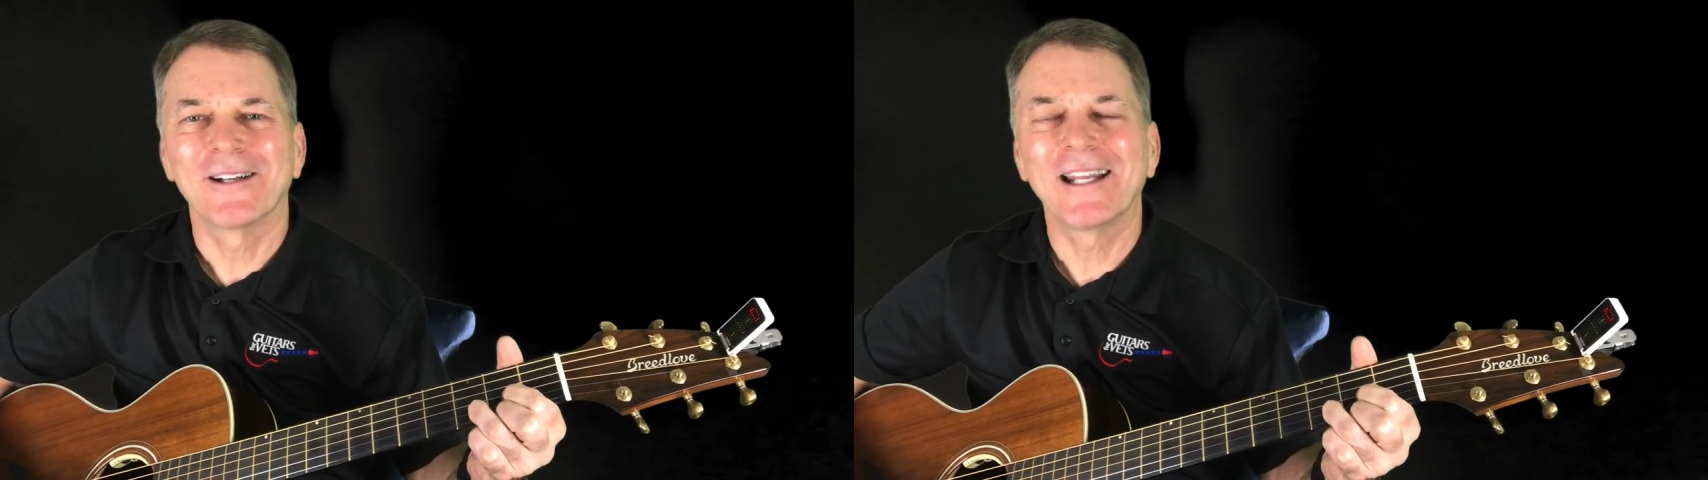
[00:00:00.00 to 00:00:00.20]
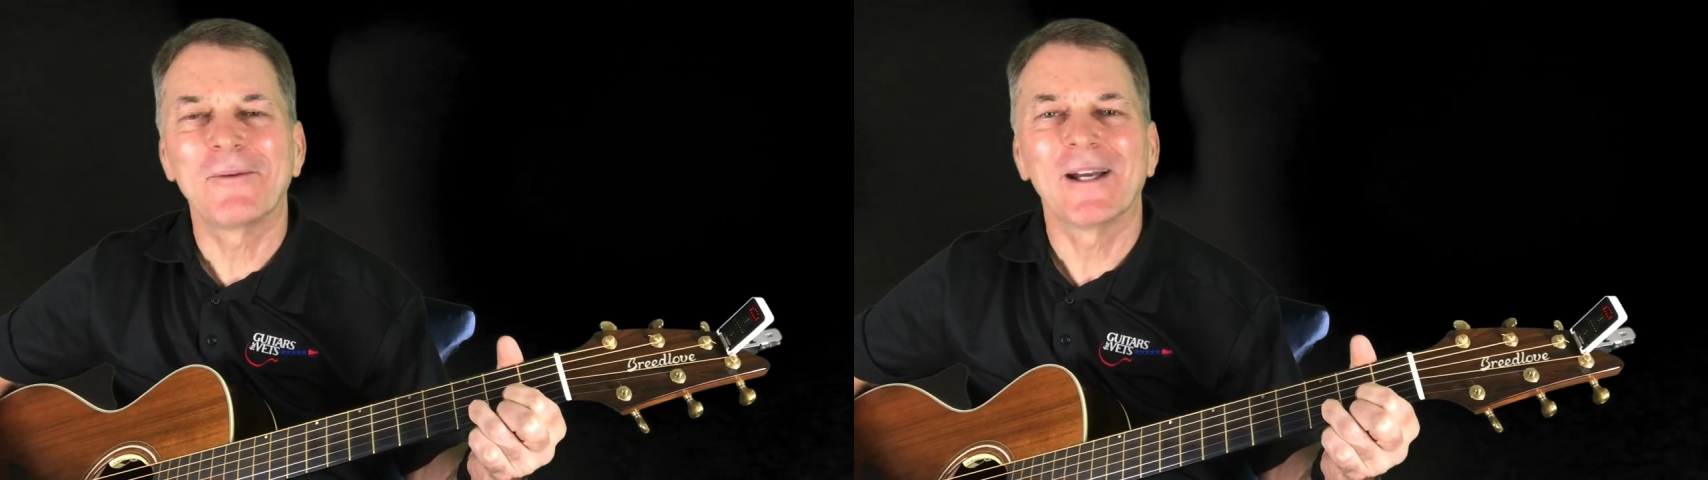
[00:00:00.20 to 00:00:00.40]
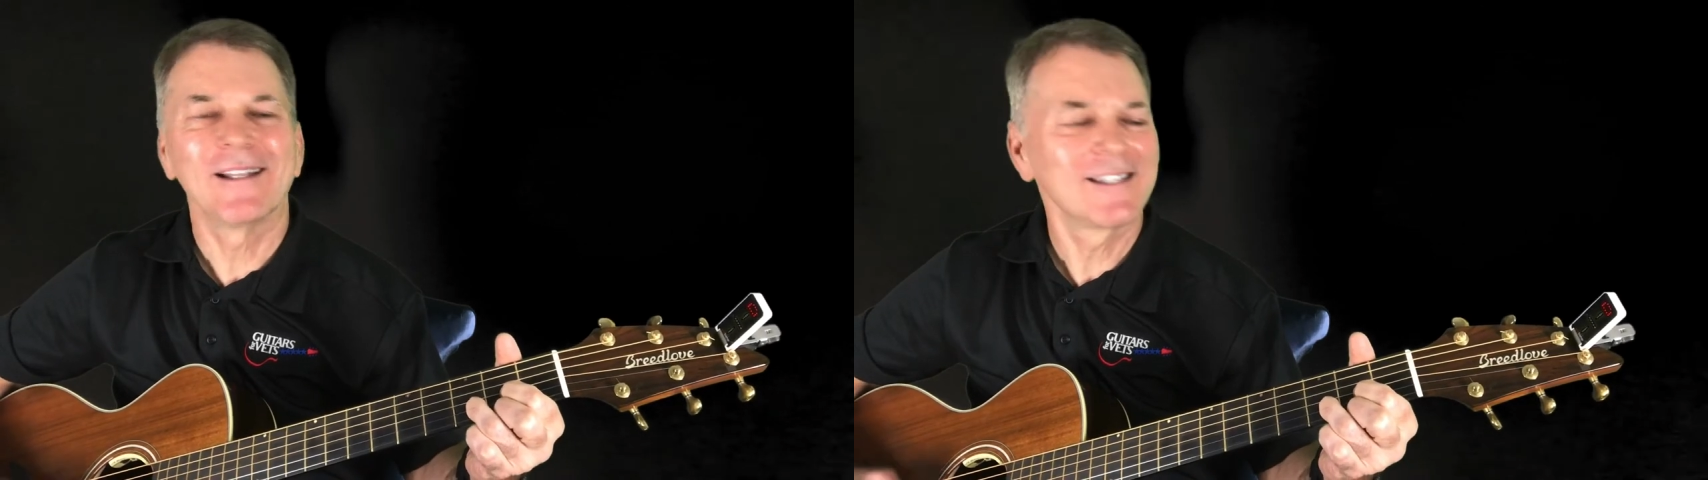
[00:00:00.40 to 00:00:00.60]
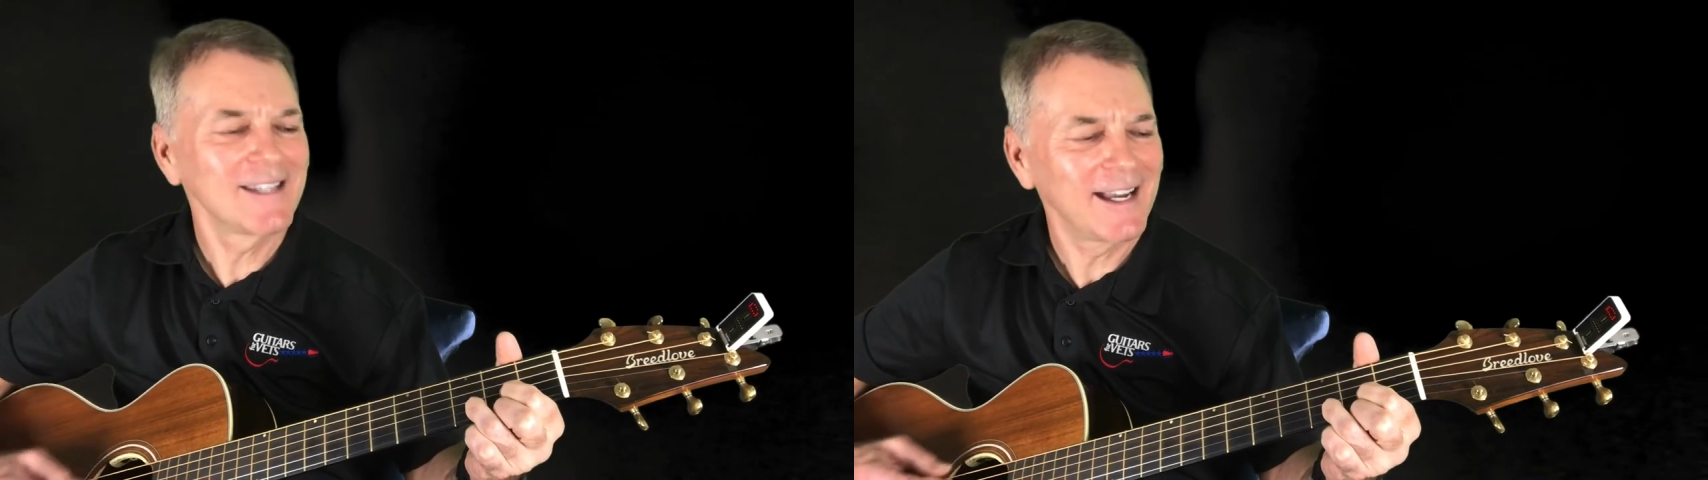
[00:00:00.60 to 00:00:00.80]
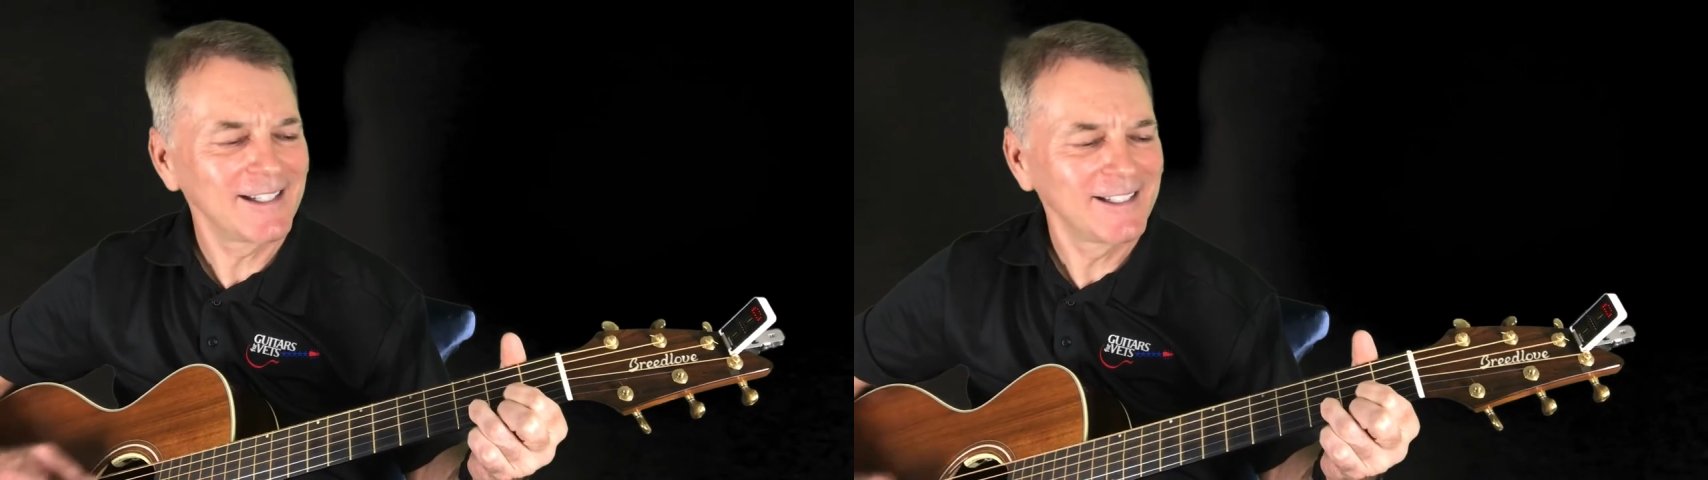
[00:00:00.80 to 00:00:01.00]
Anyway, let's
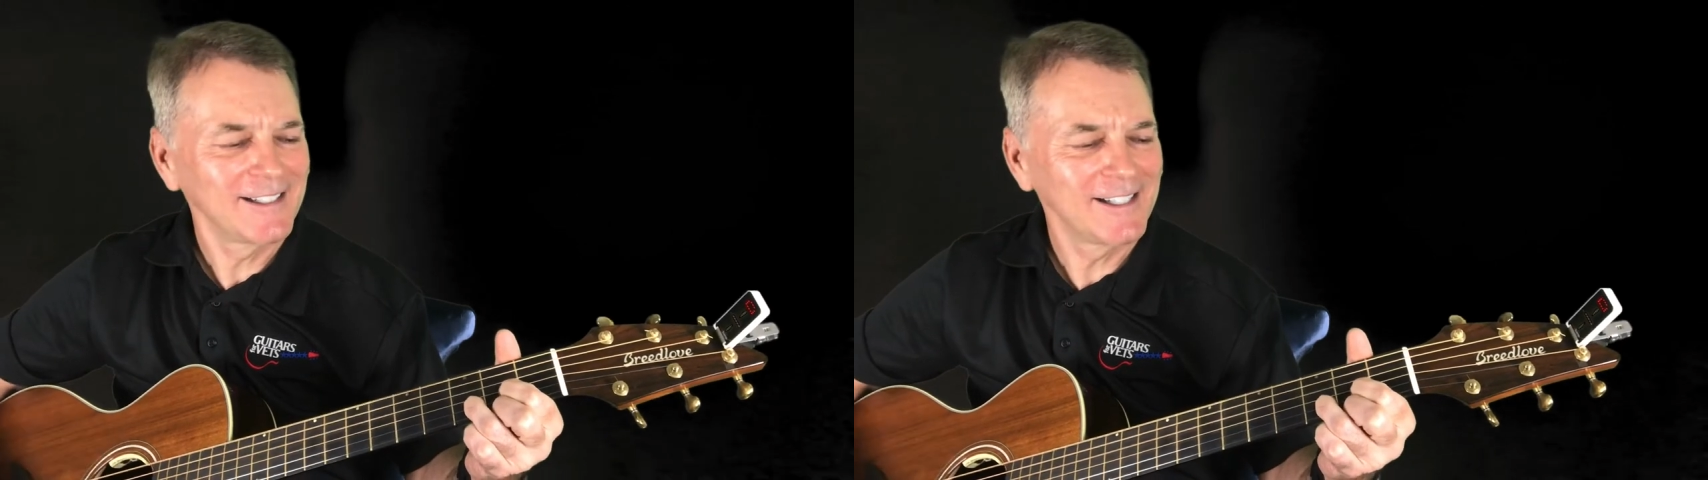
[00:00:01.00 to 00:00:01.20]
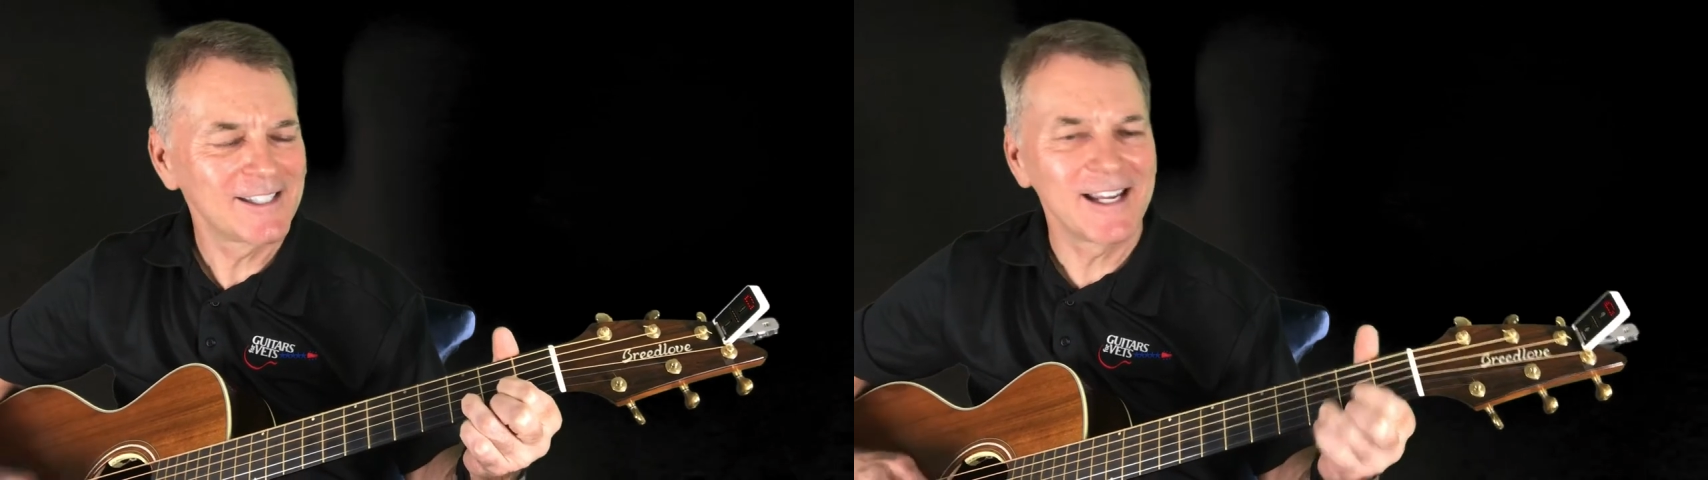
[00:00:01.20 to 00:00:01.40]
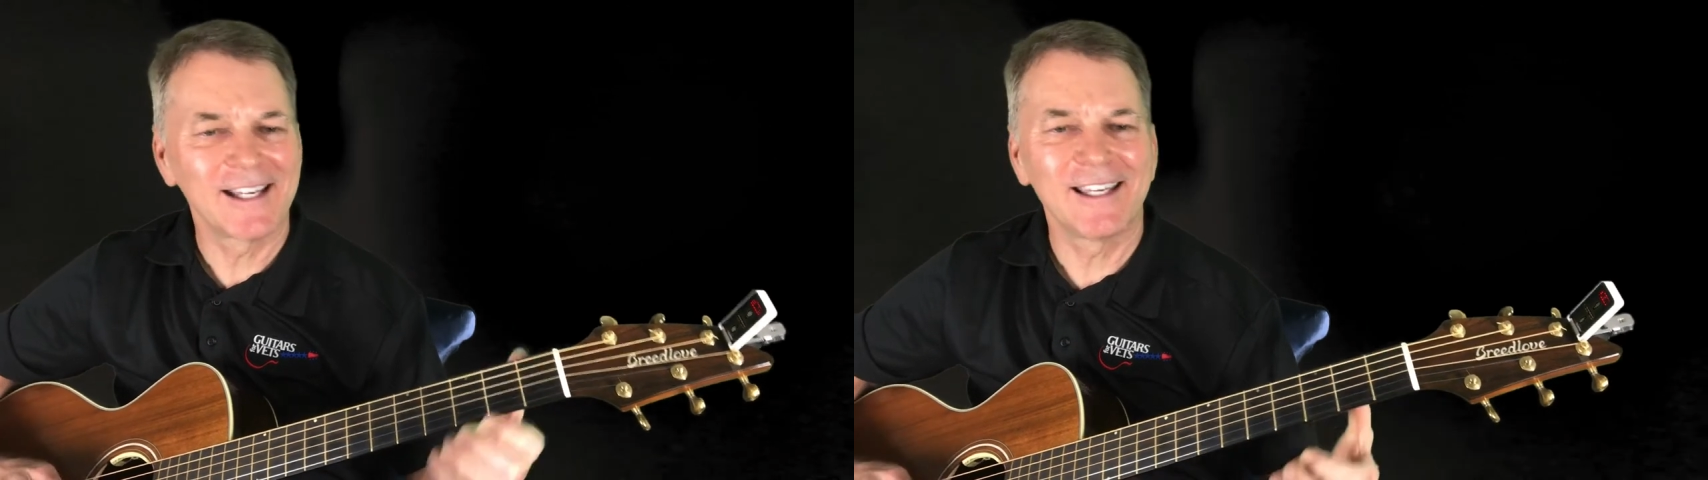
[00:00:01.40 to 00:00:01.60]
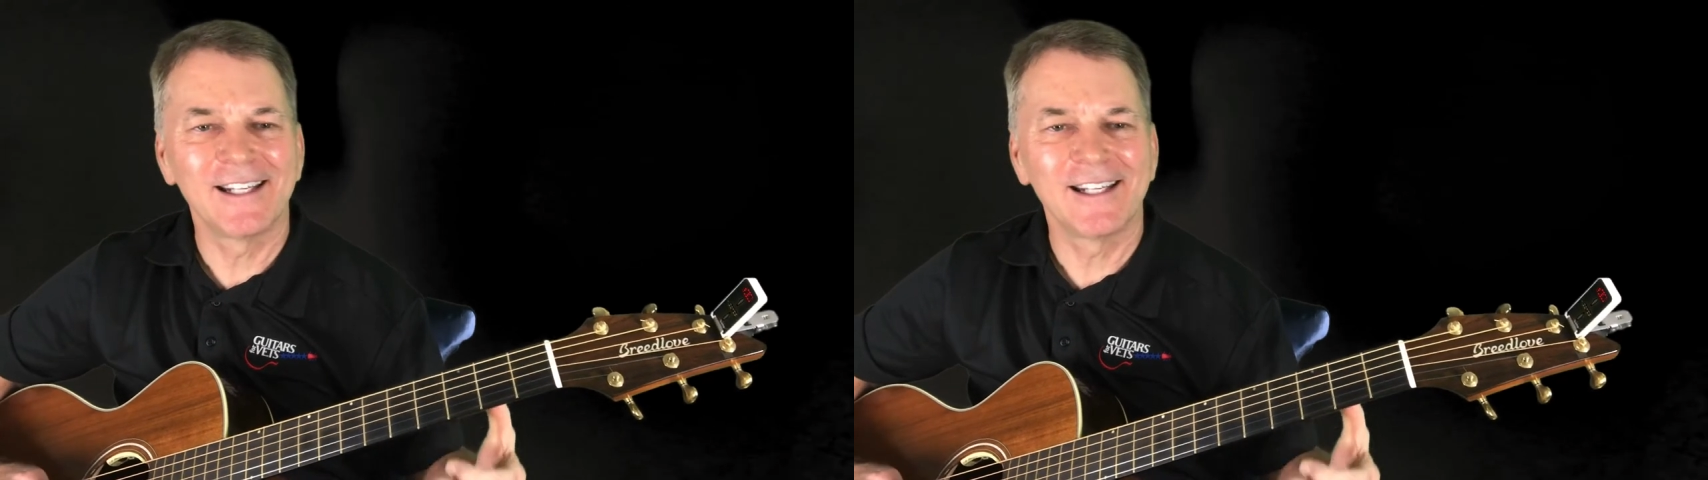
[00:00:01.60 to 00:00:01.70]
not get